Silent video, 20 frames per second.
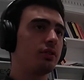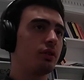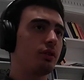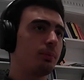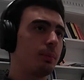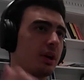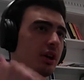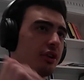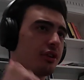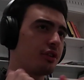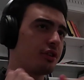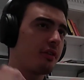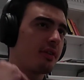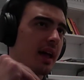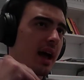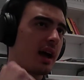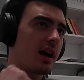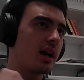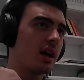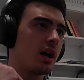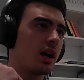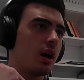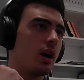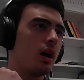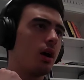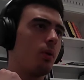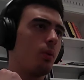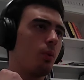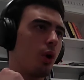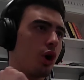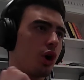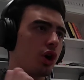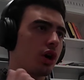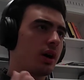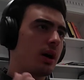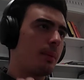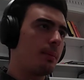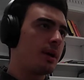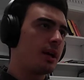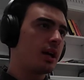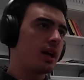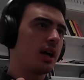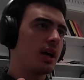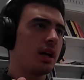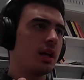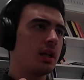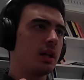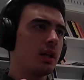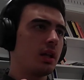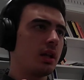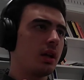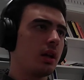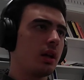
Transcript: So because of that work coming in,